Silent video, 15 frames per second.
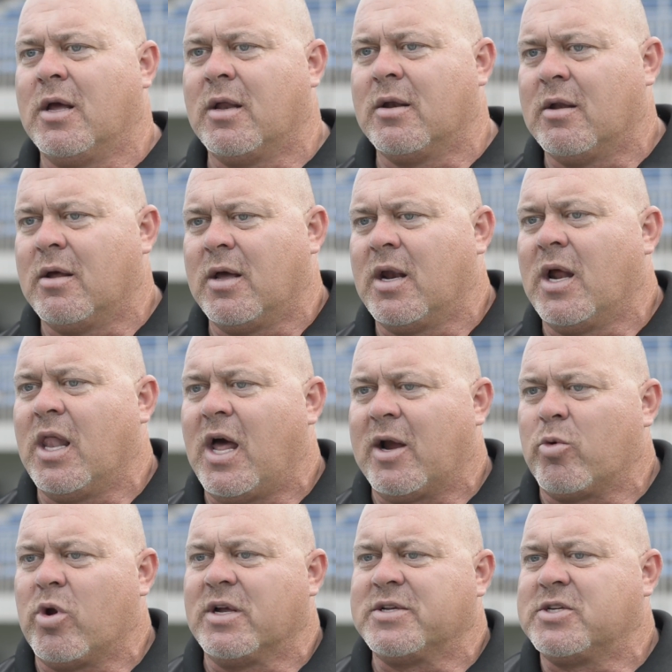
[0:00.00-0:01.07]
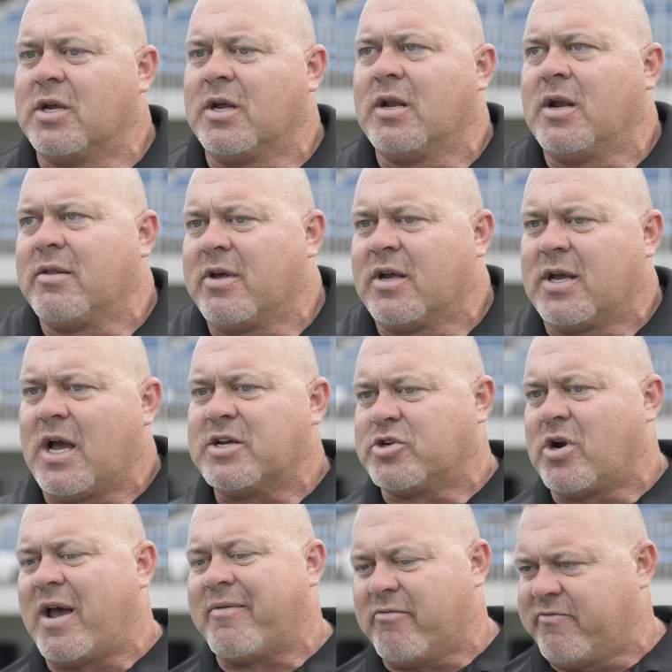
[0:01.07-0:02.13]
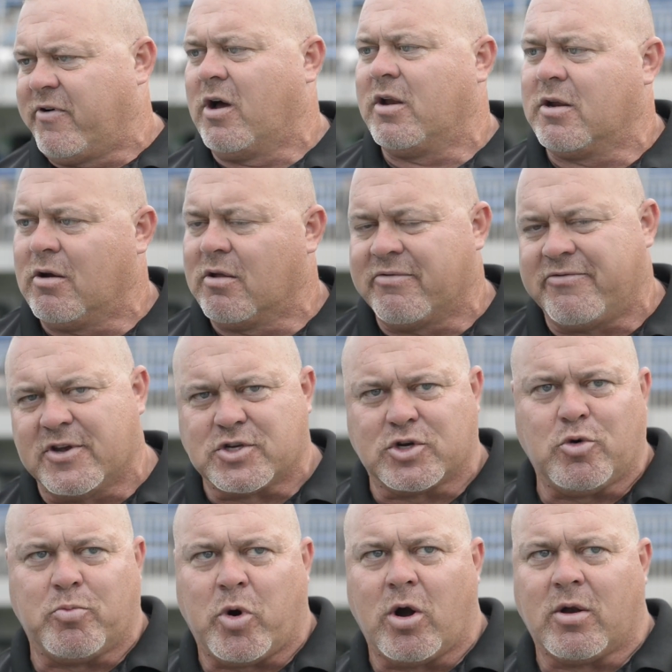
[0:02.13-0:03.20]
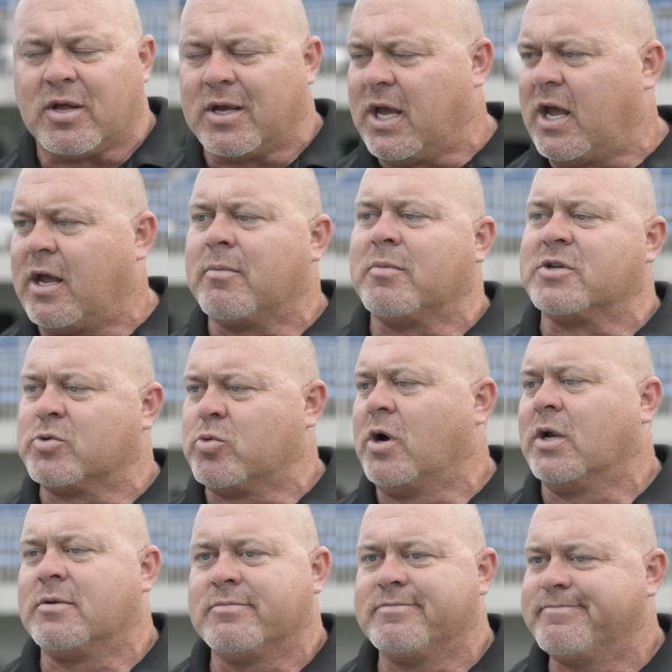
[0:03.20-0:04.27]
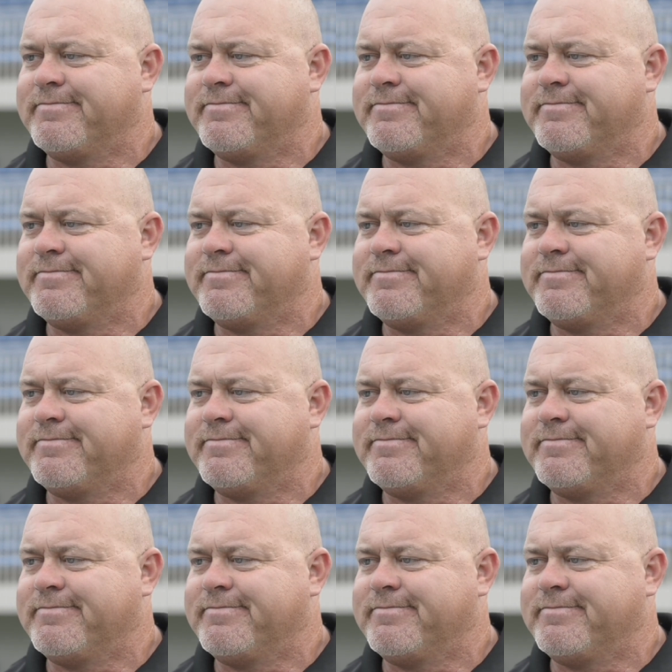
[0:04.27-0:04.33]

And, and I like what I see, and I think guys are having fun. You know, the physical part of the game is what